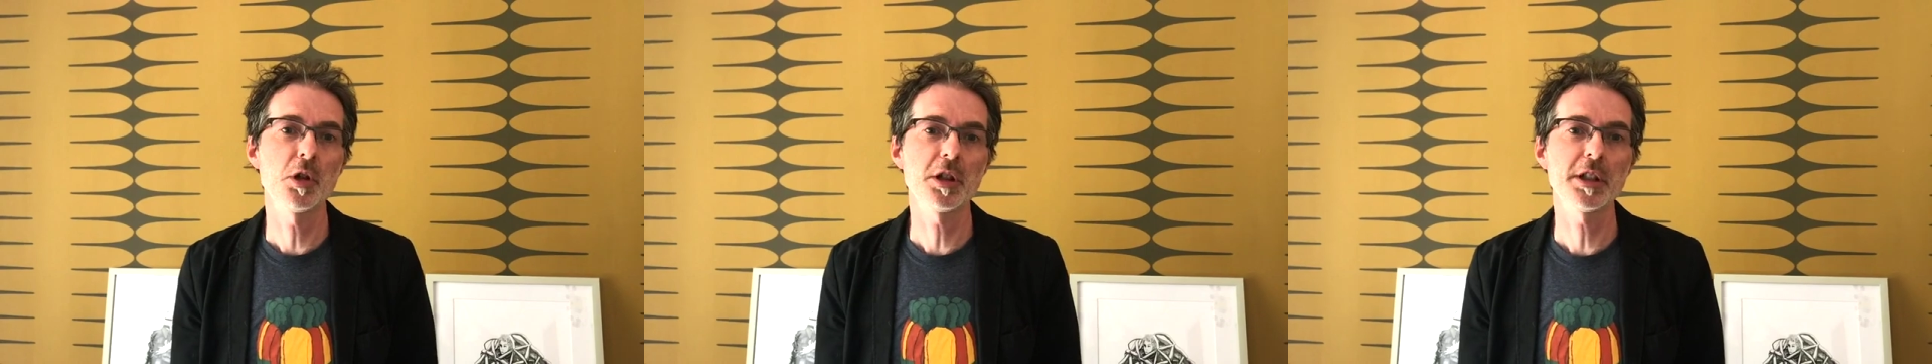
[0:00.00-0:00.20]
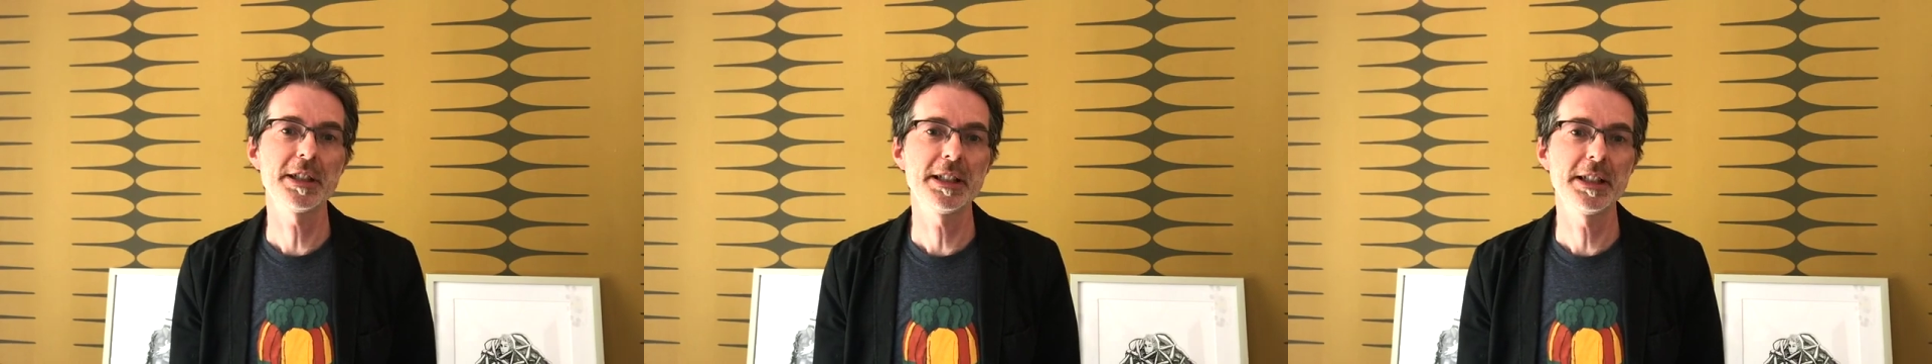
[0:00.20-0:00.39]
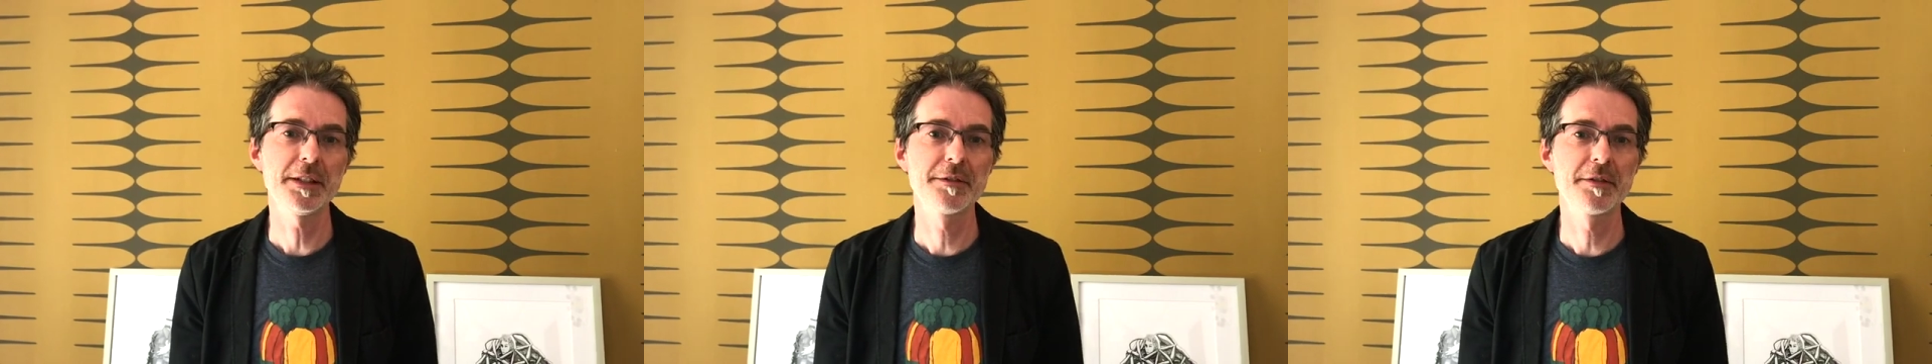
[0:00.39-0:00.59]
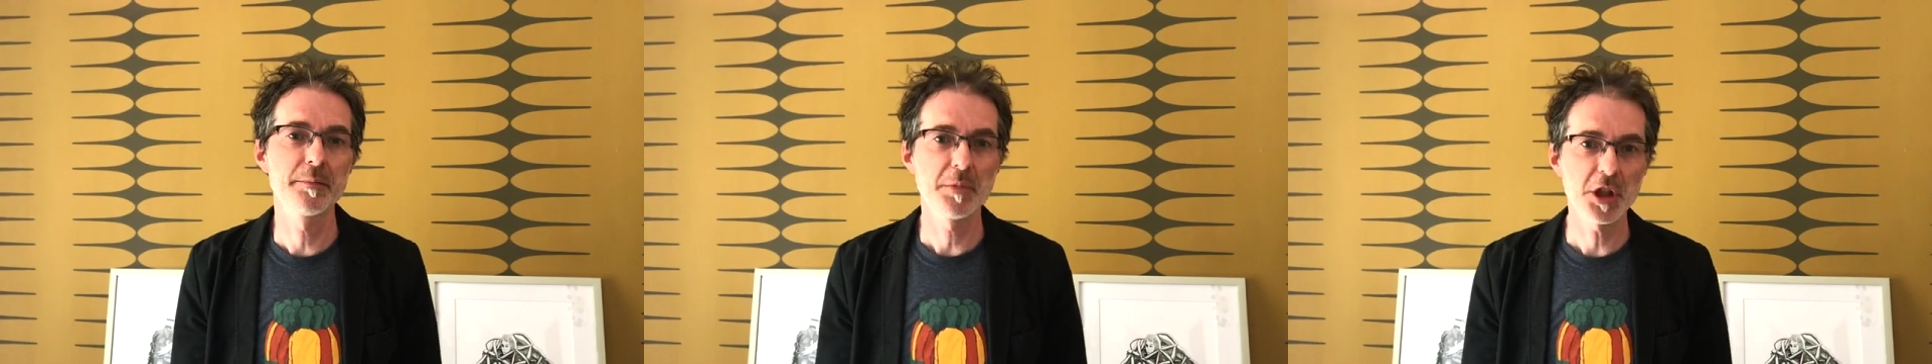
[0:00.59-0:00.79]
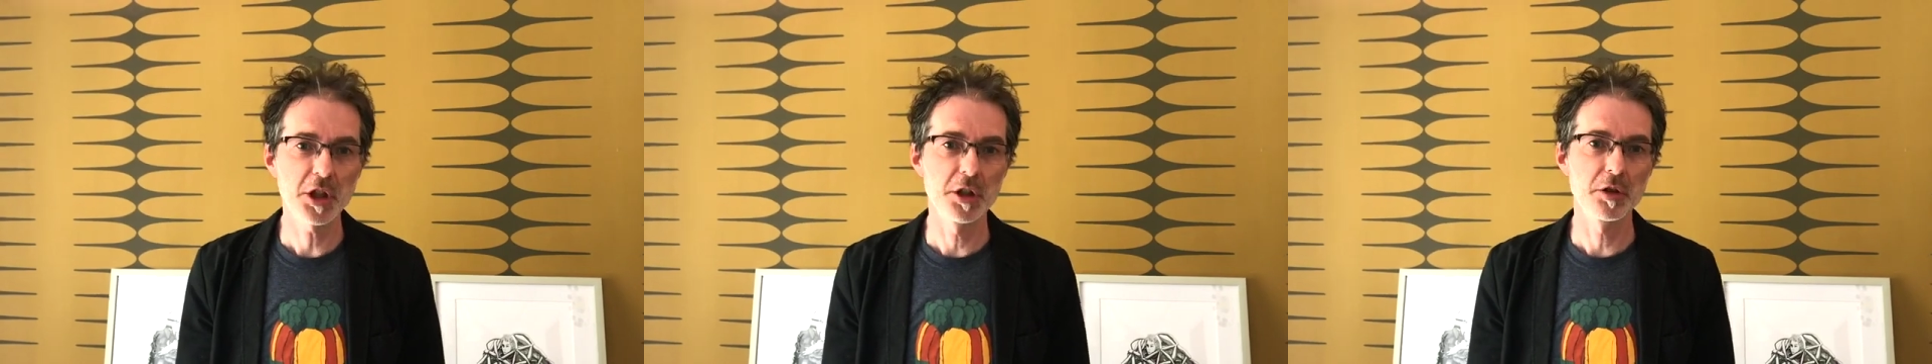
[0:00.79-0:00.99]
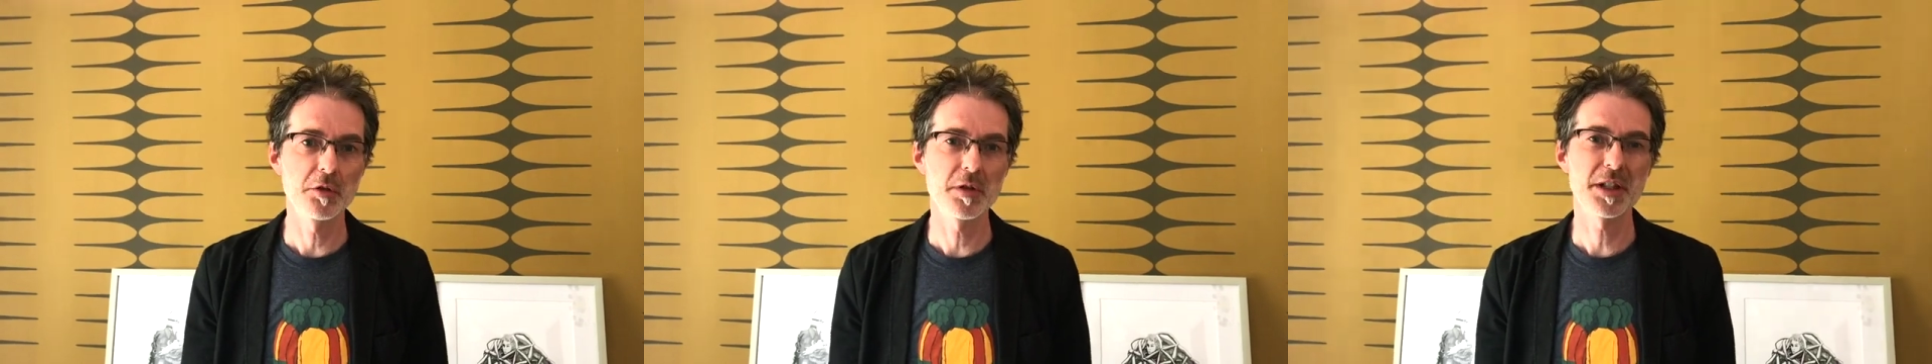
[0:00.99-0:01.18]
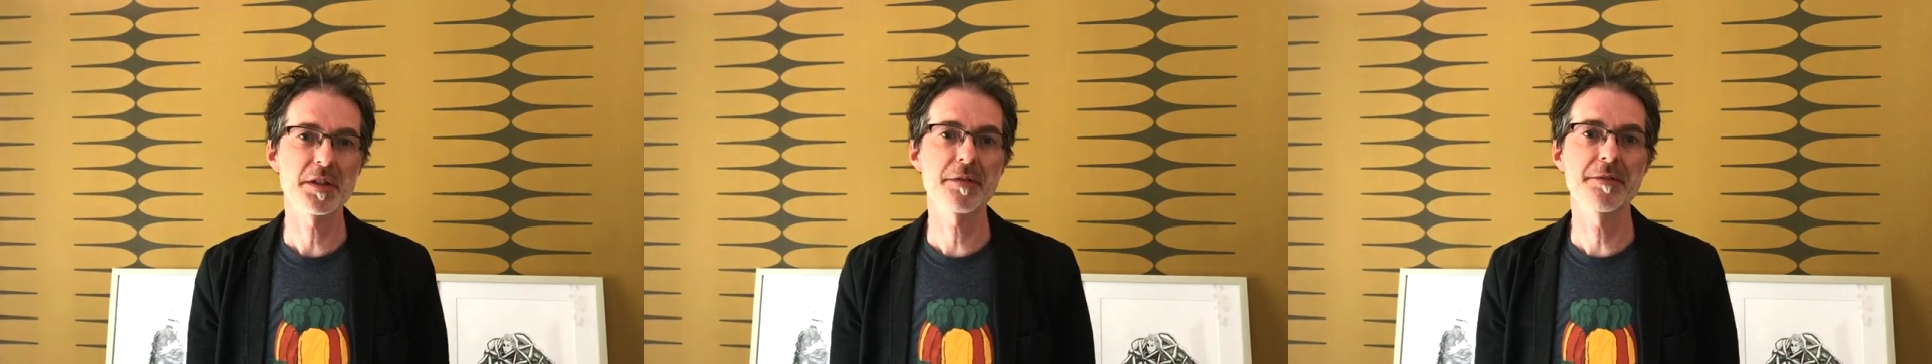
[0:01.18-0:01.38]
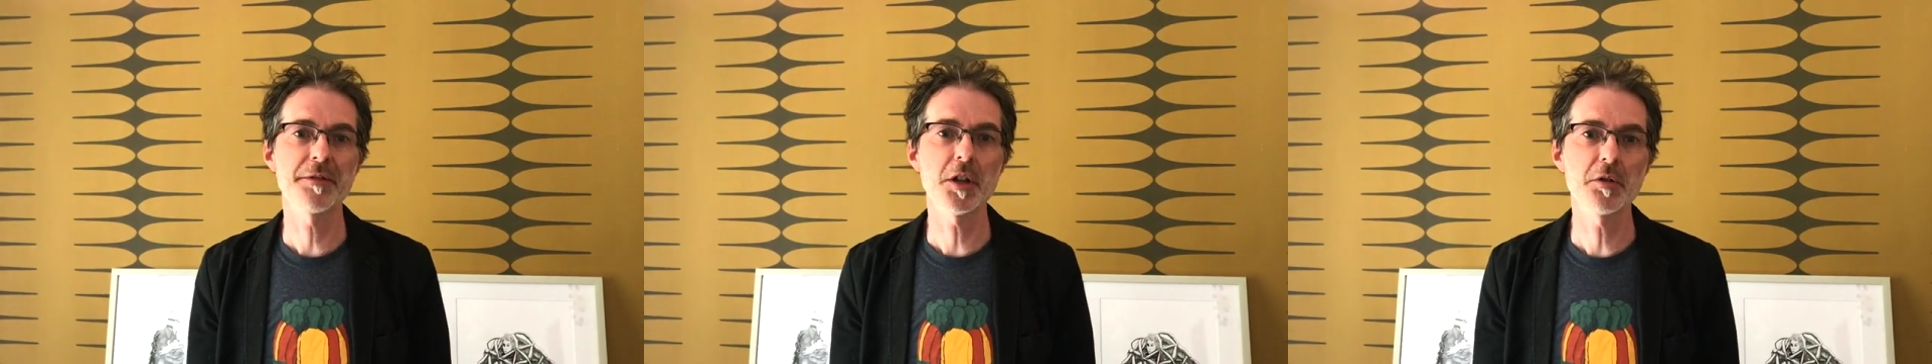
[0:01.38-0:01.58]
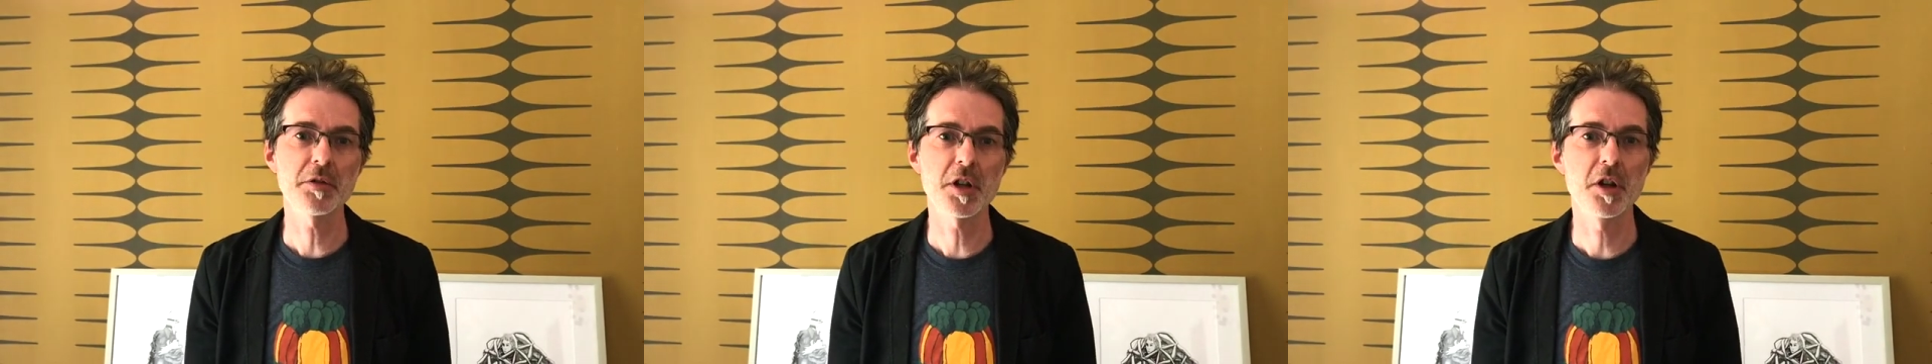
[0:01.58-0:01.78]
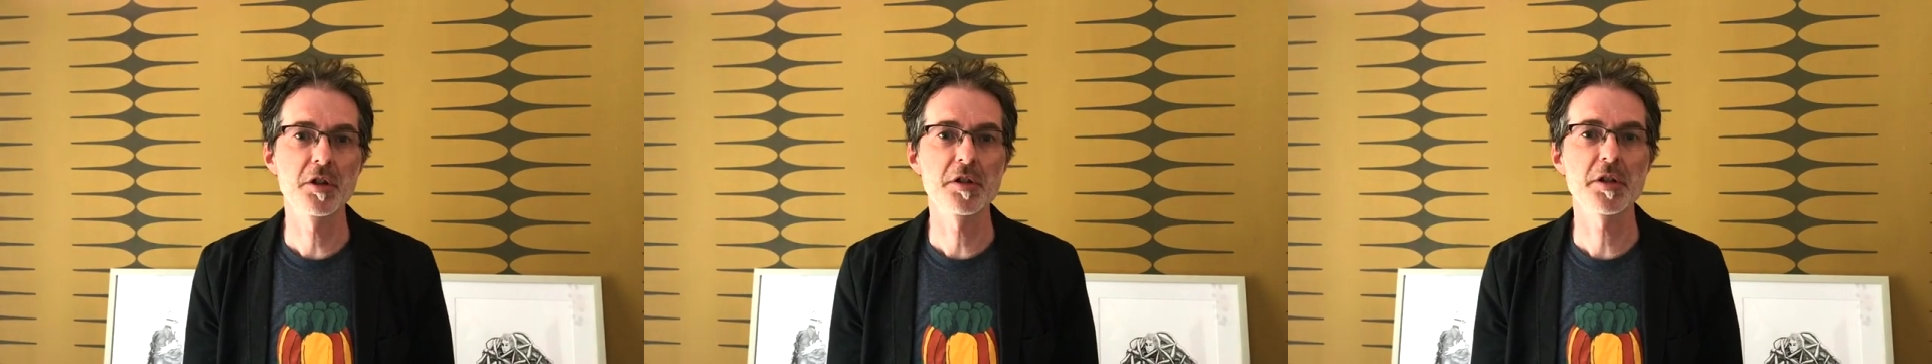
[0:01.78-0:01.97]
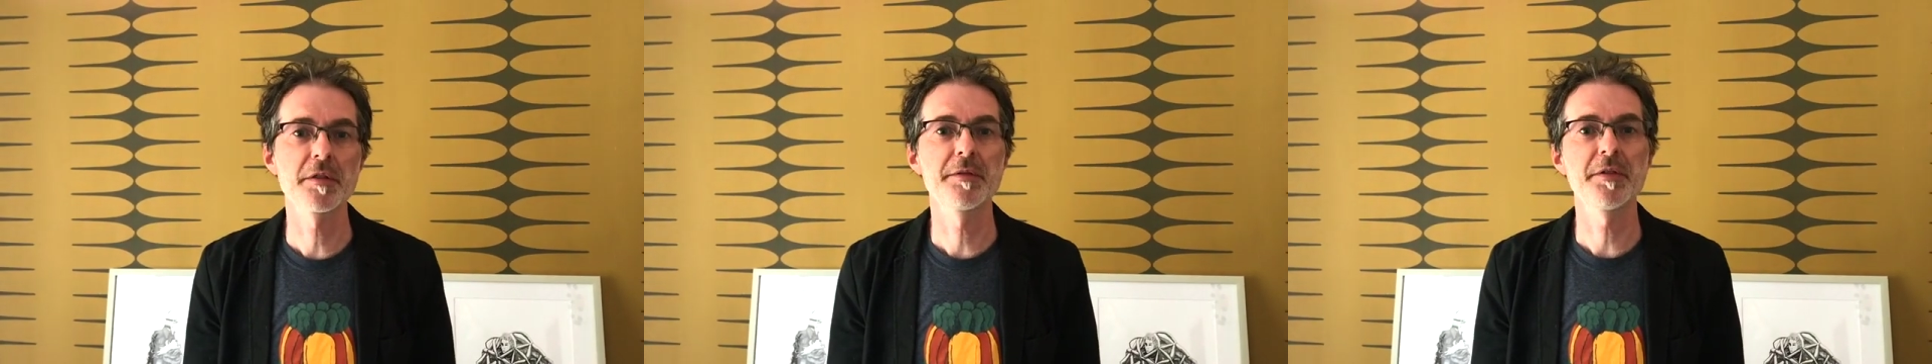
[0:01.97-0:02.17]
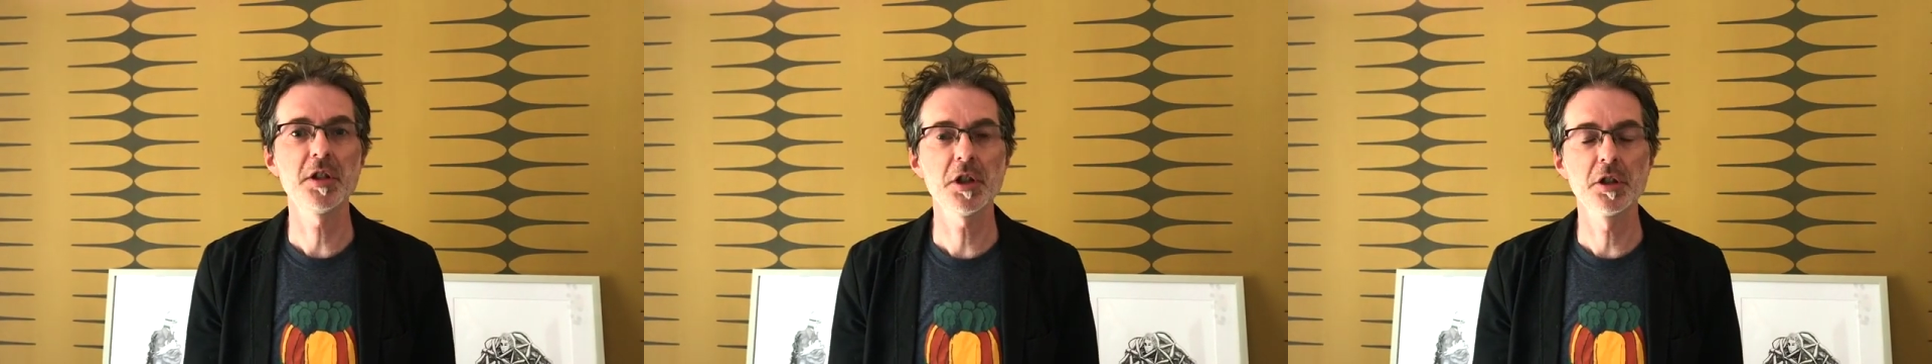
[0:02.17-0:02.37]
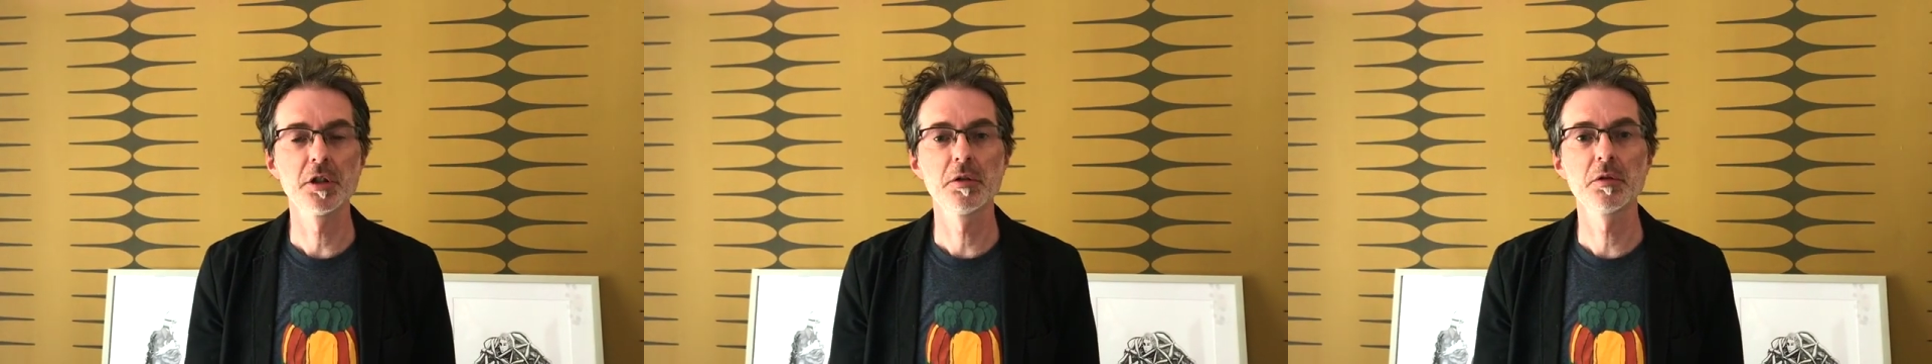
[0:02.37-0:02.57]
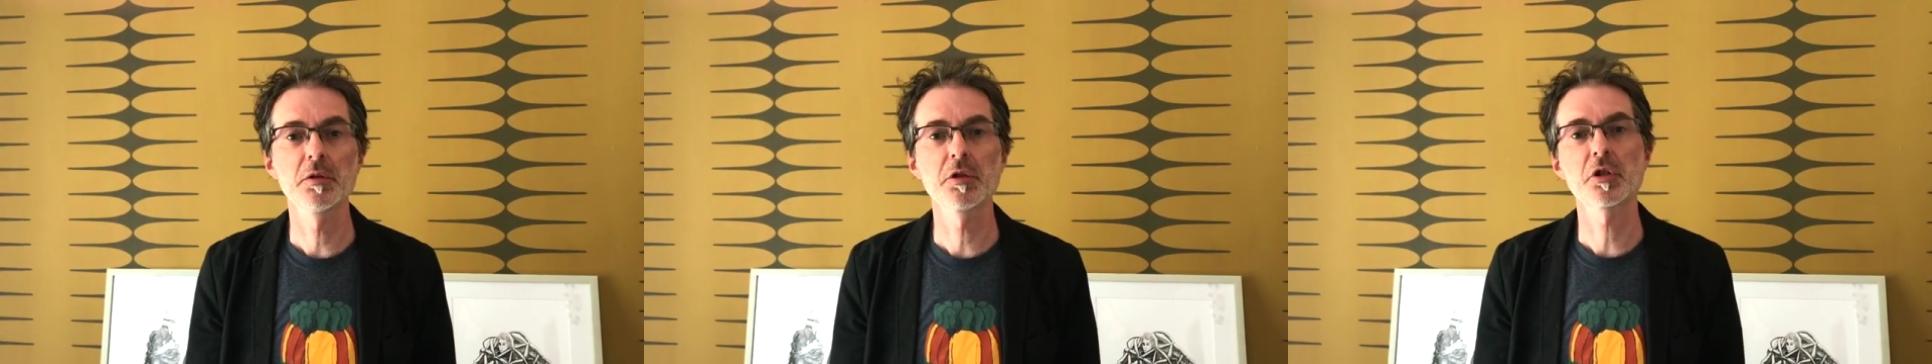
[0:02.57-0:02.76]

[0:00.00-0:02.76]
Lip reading: what I need from you is photos of you